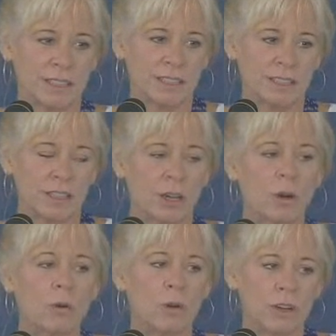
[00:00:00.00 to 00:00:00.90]
the
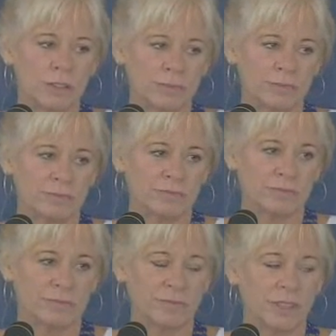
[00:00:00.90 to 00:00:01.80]
core
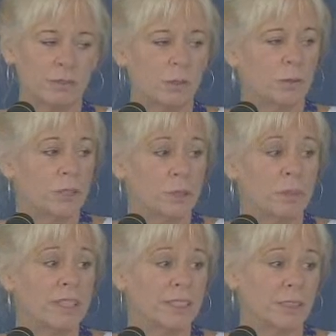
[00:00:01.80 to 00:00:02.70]
of what we're
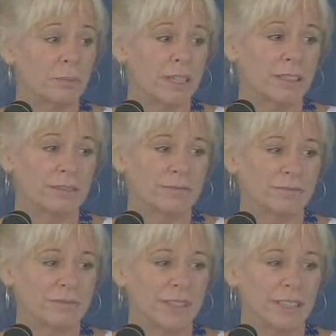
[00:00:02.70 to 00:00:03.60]
speaking about
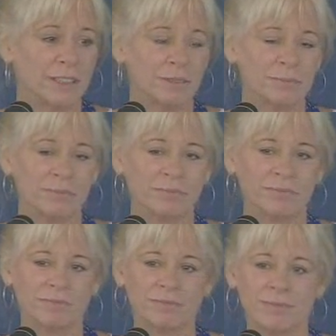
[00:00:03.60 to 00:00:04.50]
here.
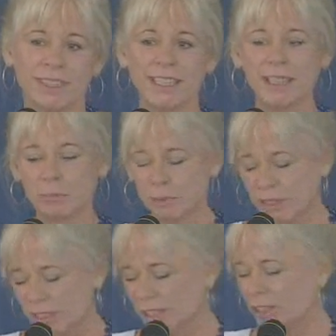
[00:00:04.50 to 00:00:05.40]
And in
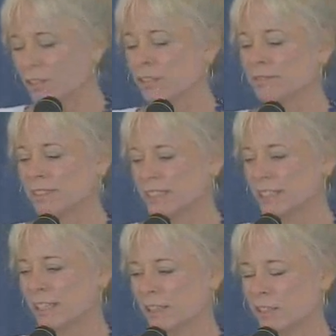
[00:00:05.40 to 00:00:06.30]
particular, this
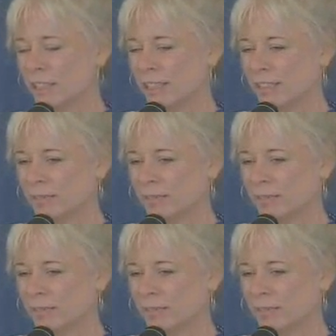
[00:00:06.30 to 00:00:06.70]
holiday